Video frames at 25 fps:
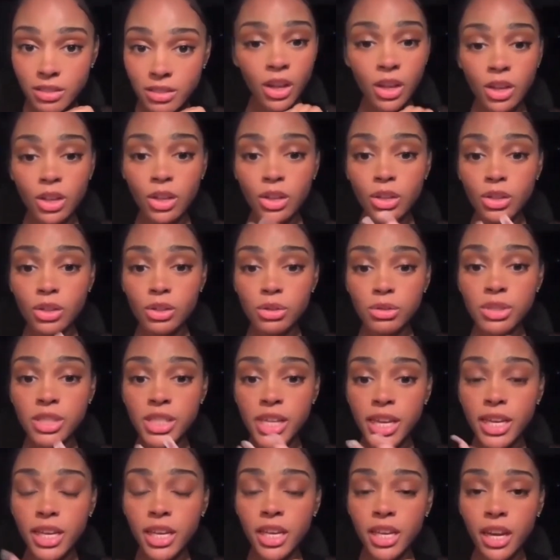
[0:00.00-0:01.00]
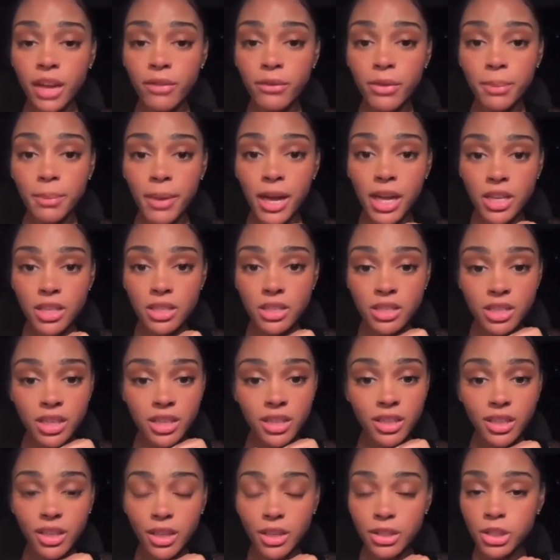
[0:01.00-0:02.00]
You say, can everybody sit in
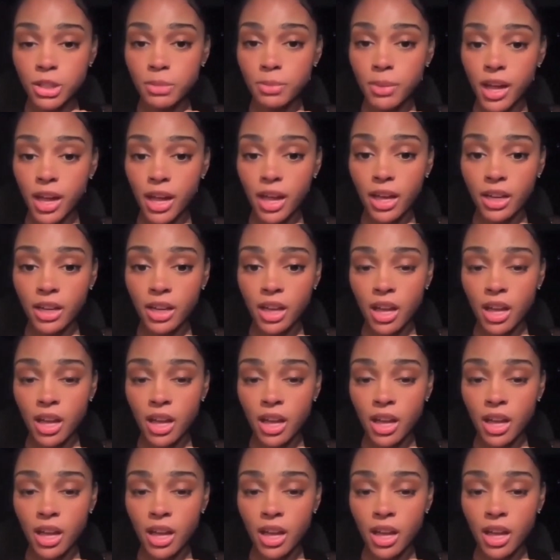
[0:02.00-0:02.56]
their spot?